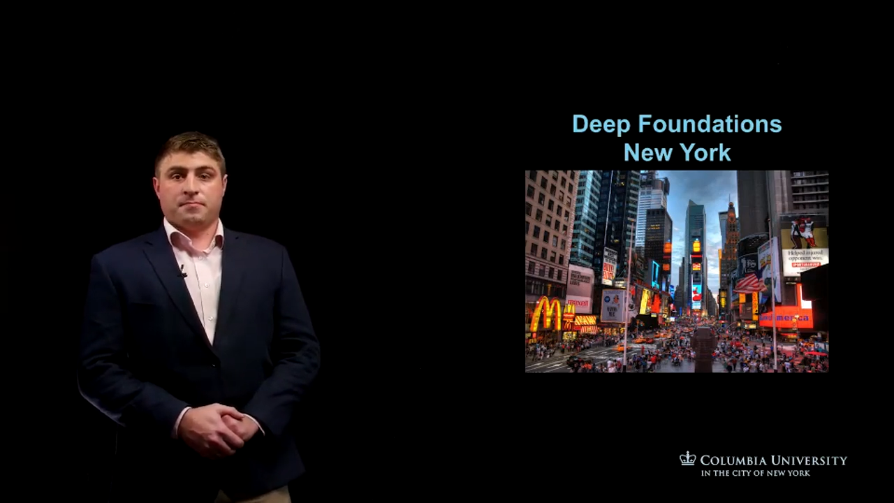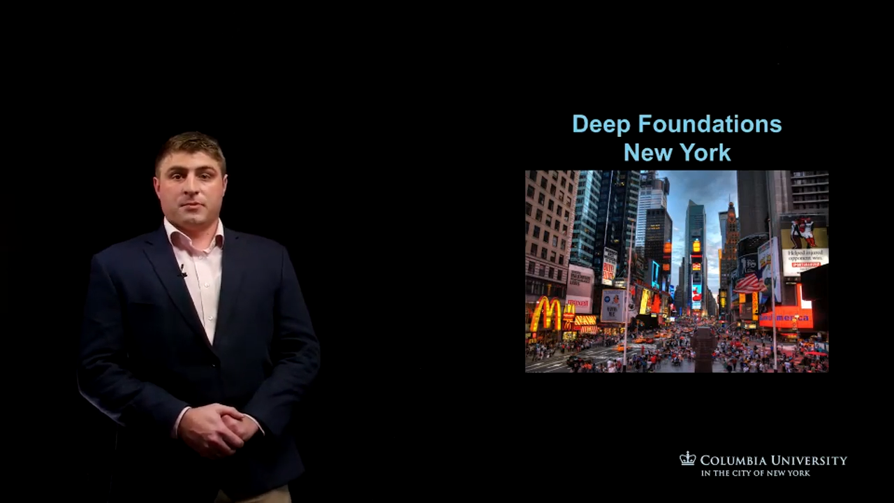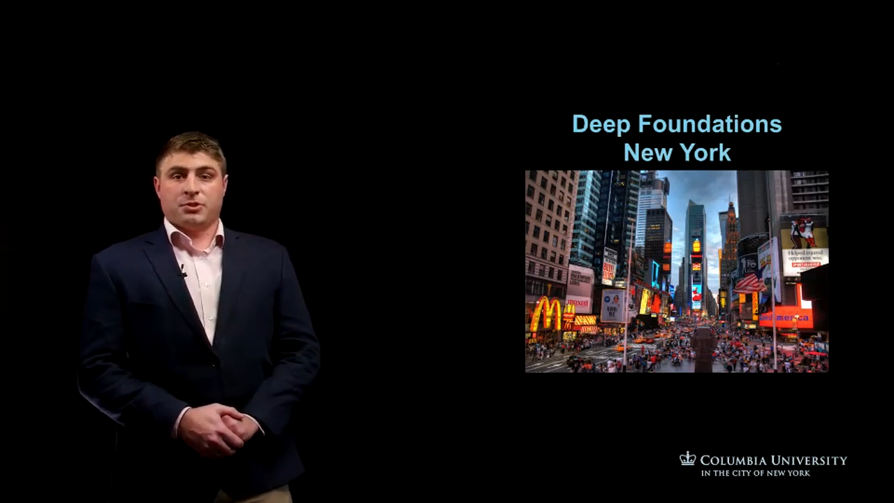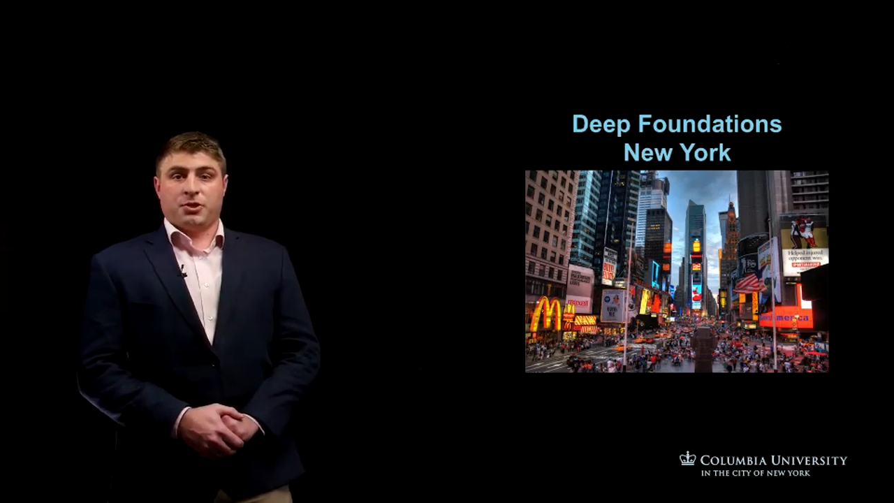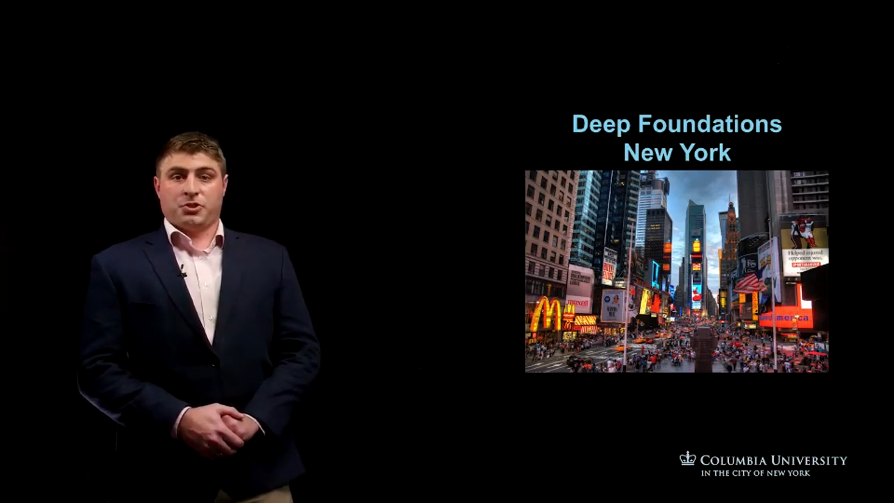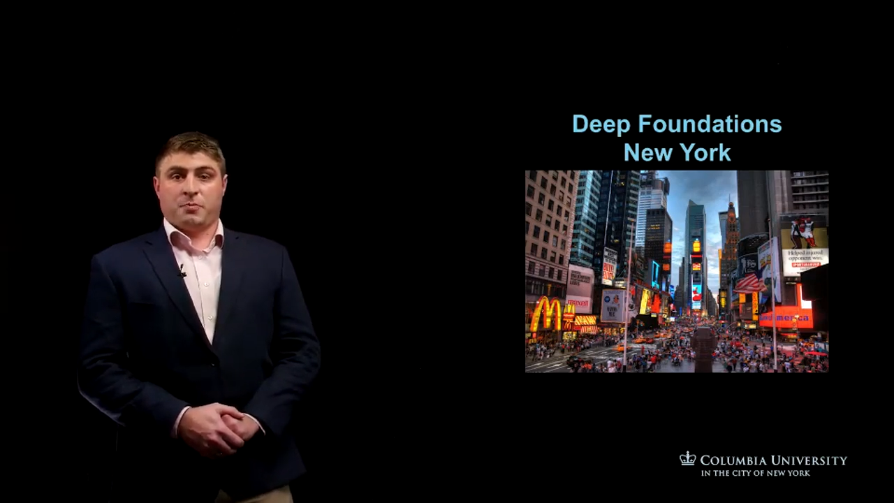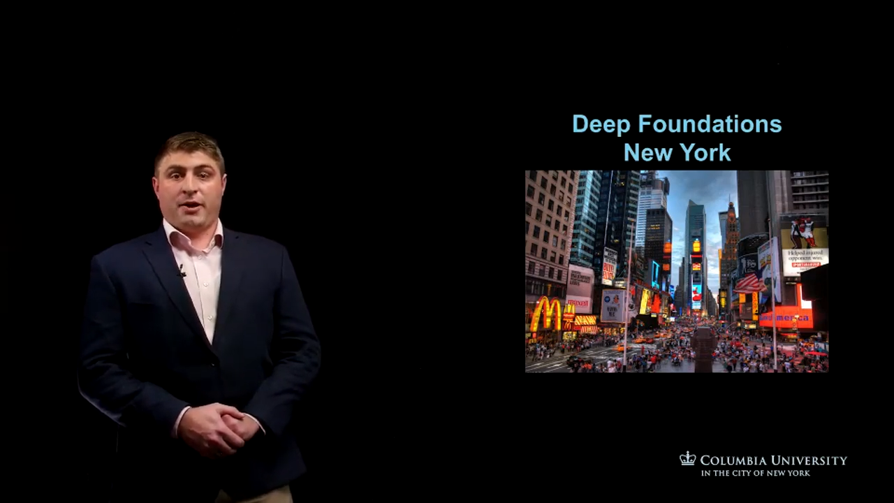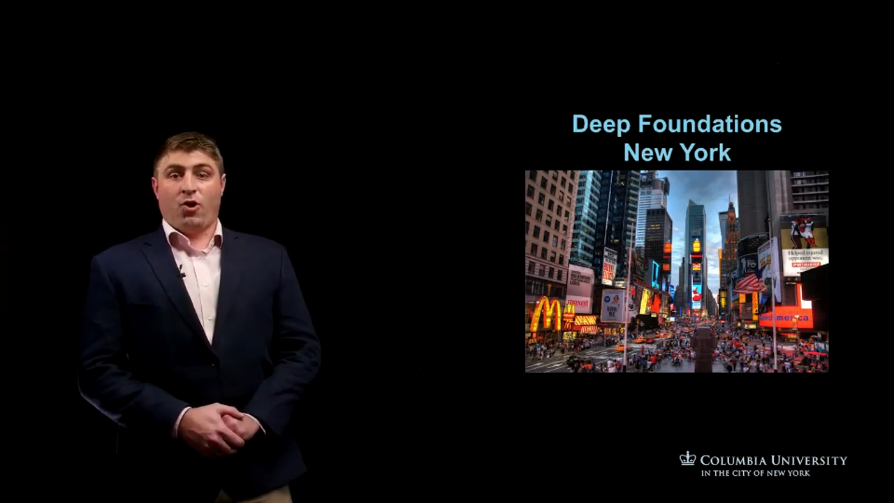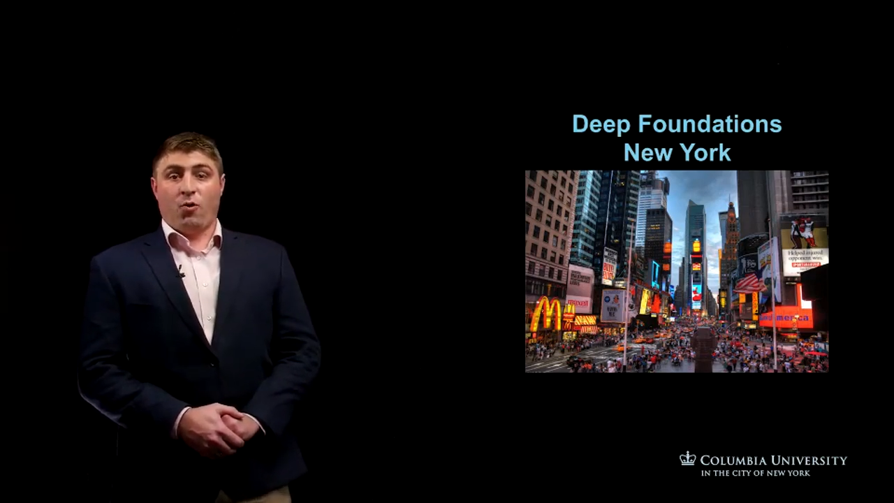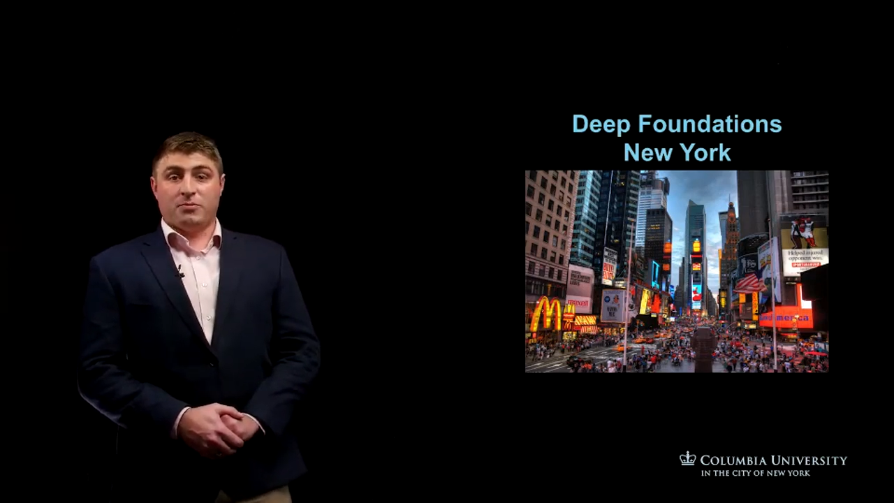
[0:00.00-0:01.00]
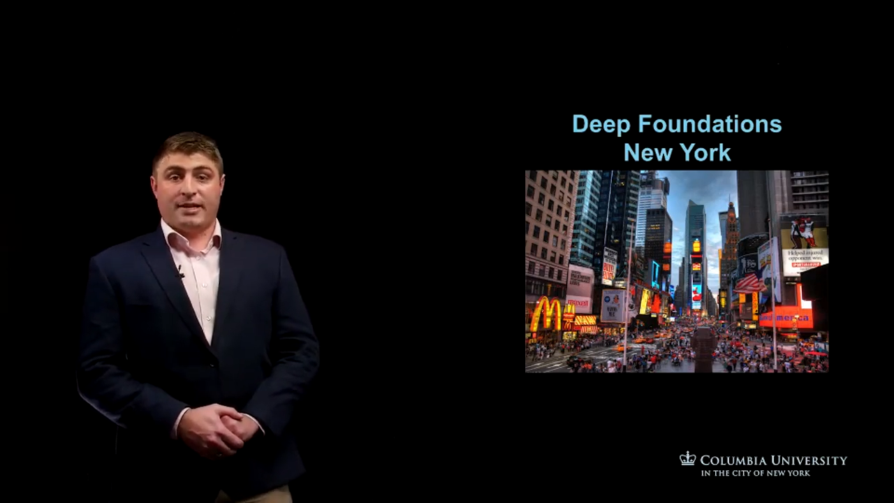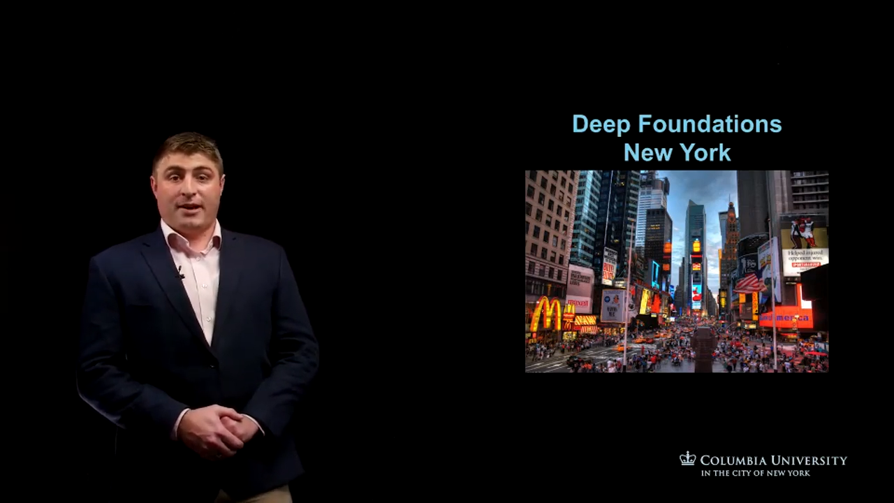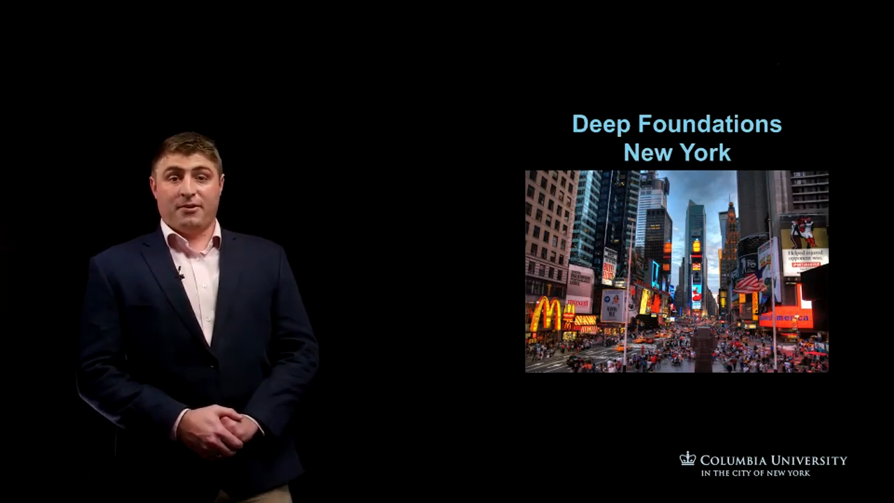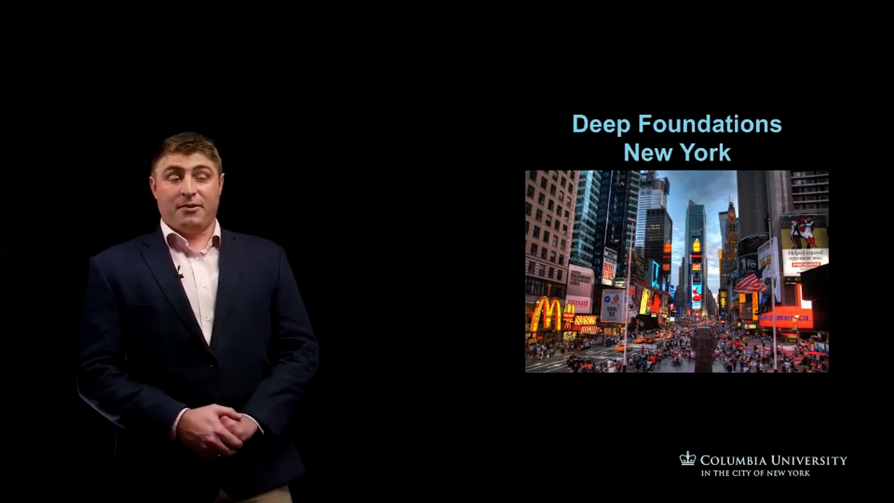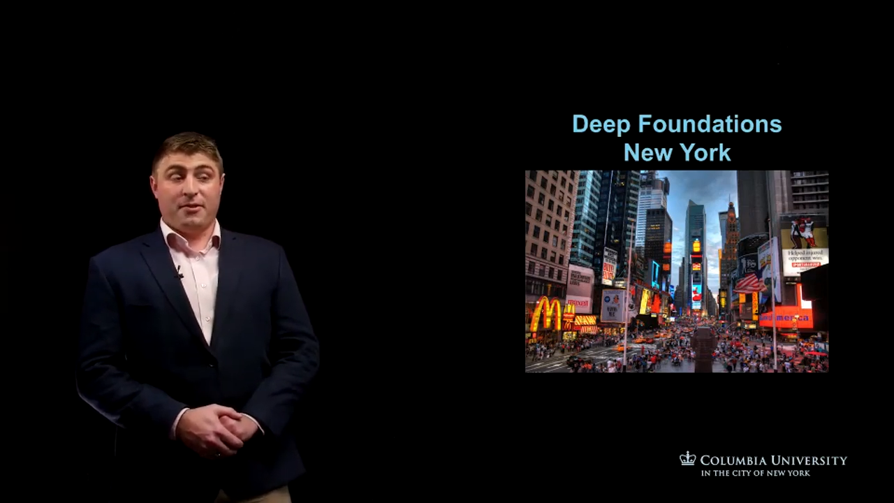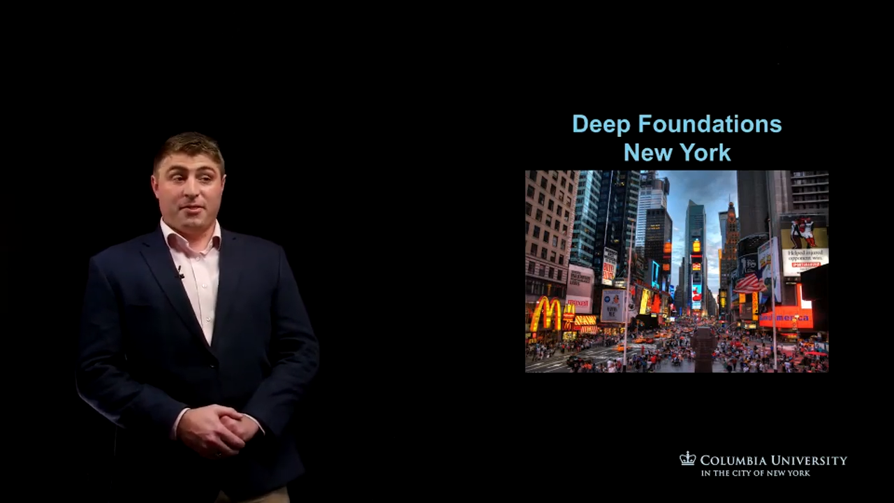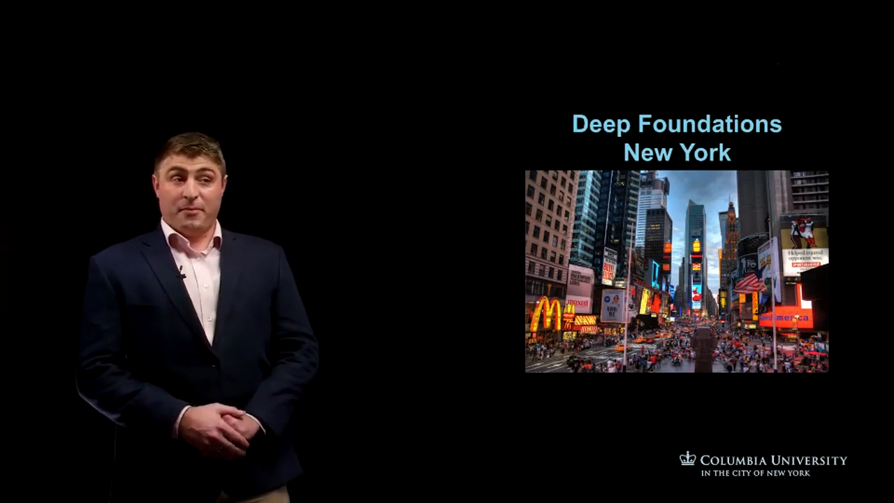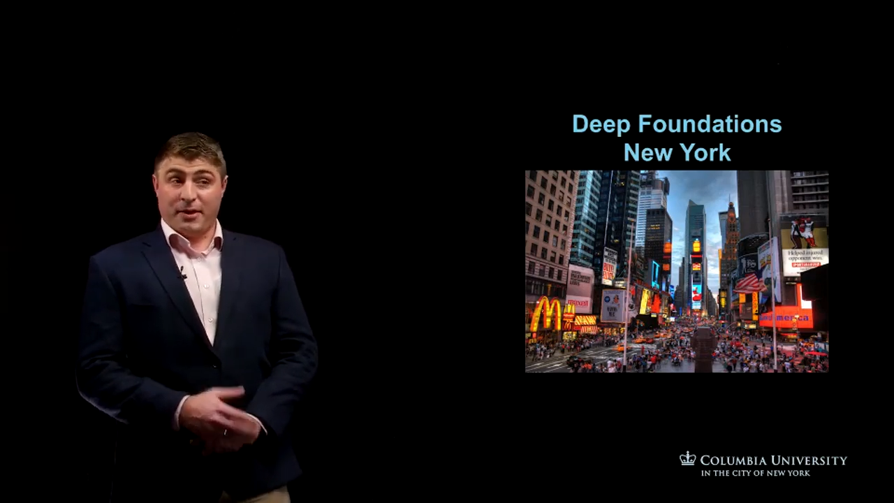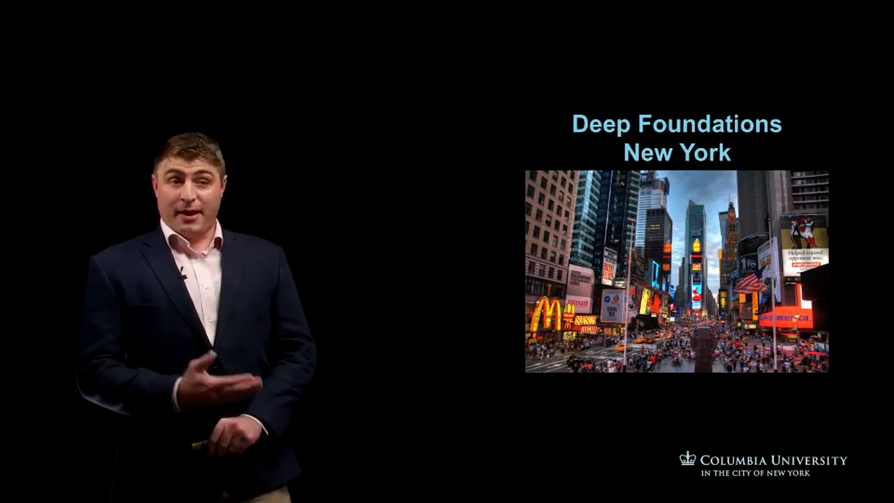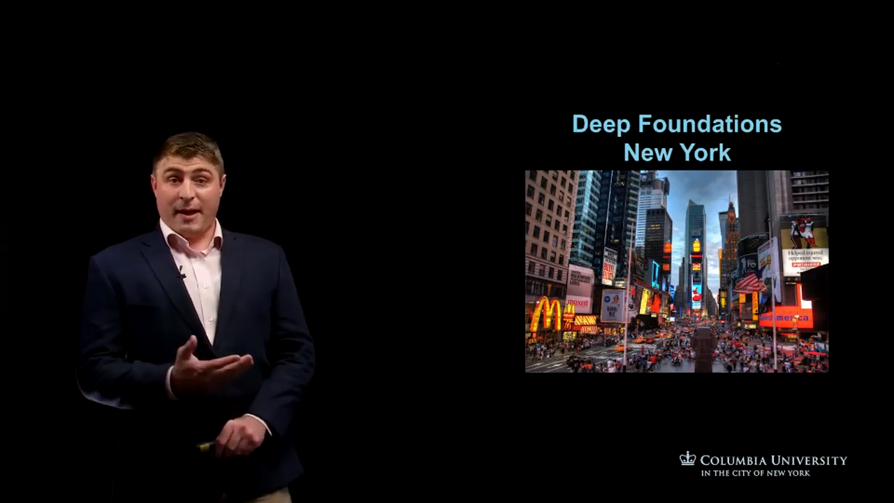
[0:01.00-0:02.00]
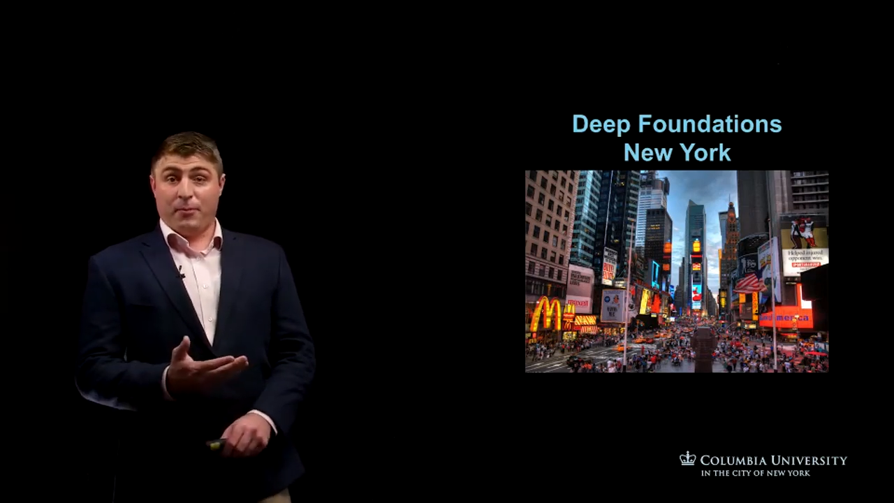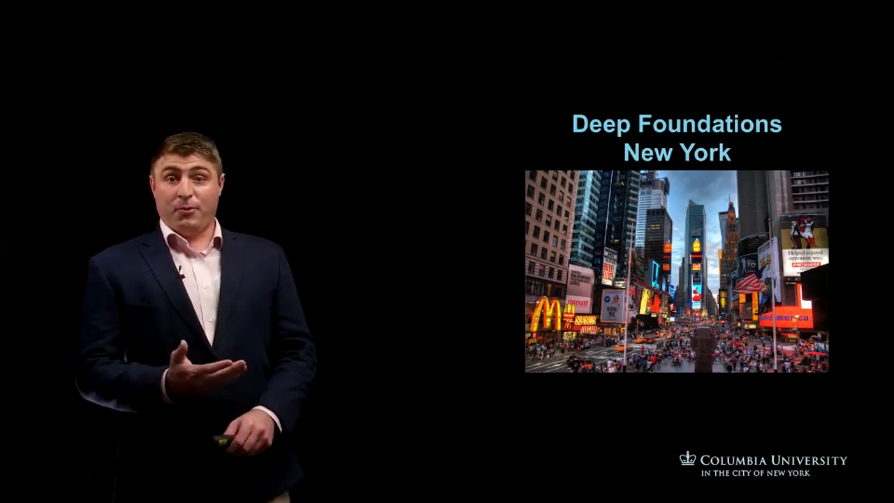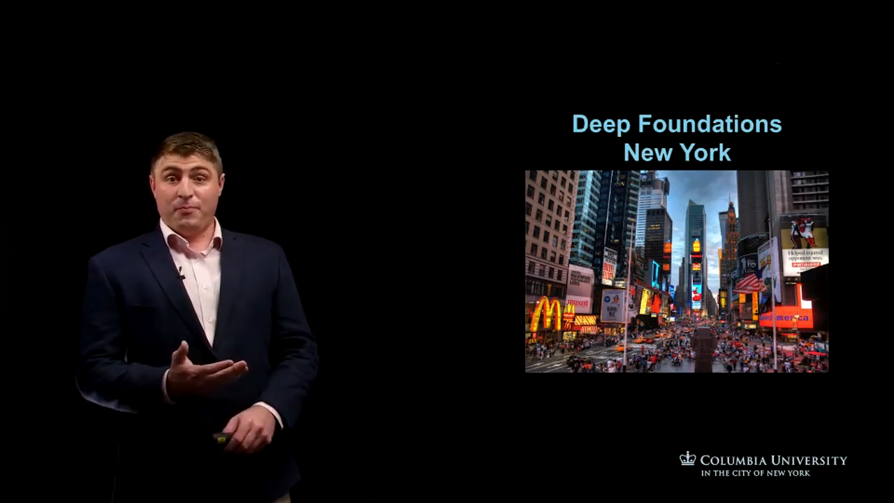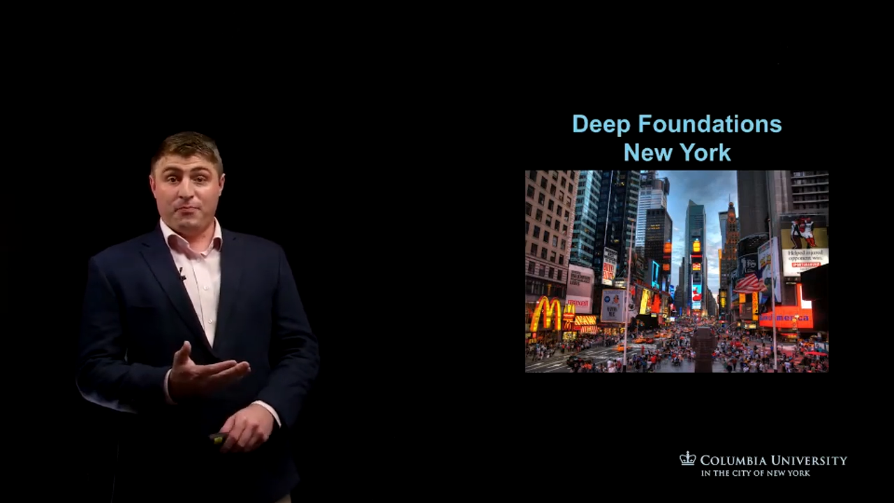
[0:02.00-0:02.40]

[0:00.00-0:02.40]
such as my hometown, the Big Apple,